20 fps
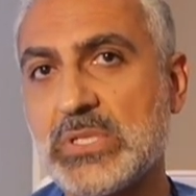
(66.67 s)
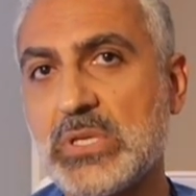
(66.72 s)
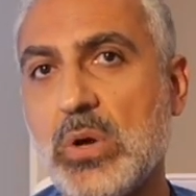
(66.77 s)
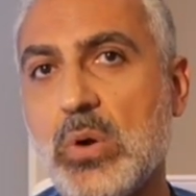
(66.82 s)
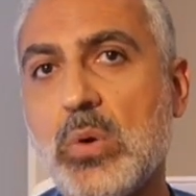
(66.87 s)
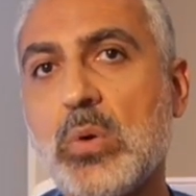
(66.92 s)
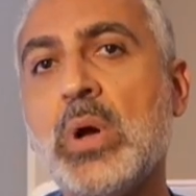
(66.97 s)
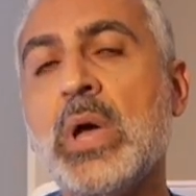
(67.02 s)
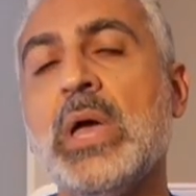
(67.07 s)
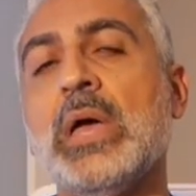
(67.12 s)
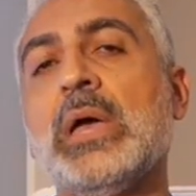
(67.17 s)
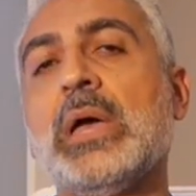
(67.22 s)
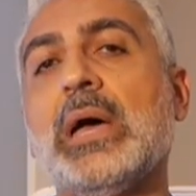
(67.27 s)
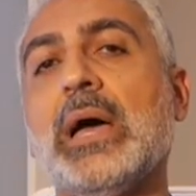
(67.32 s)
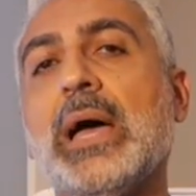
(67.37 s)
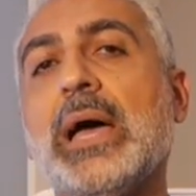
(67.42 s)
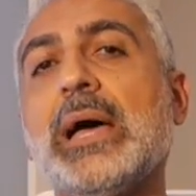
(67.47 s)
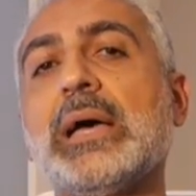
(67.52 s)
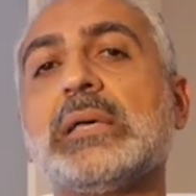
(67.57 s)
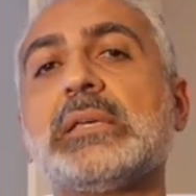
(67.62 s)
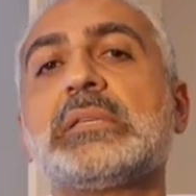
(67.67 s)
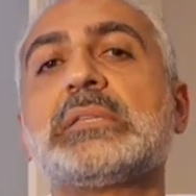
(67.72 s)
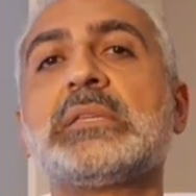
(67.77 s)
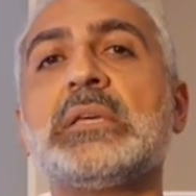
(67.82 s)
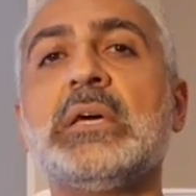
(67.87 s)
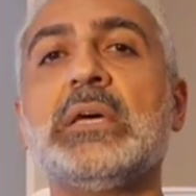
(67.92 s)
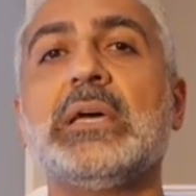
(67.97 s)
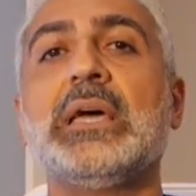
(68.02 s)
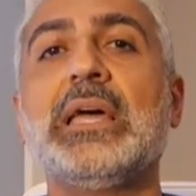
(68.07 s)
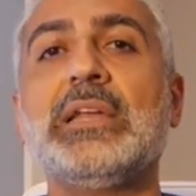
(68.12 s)
So
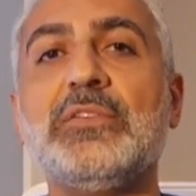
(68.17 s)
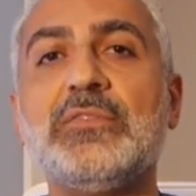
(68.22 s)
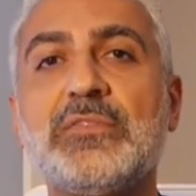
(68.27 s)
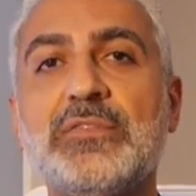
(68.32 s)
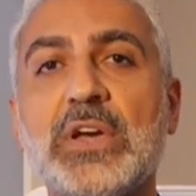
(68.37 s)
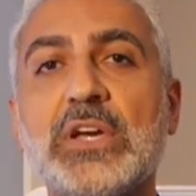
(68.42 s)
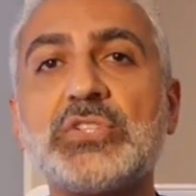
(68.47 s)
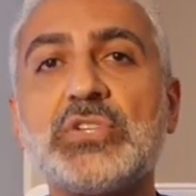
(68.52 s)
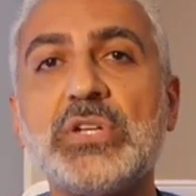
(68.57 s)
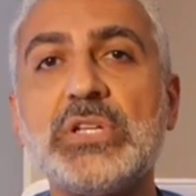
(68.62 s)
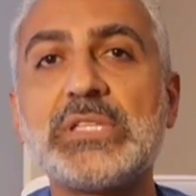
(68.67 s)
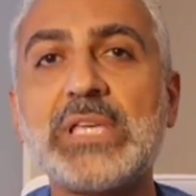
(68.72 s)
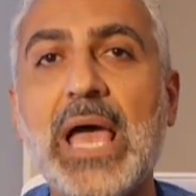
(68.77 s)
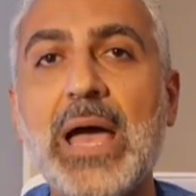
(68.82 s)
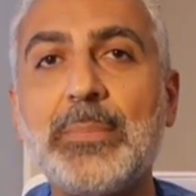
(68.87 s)
as an infection is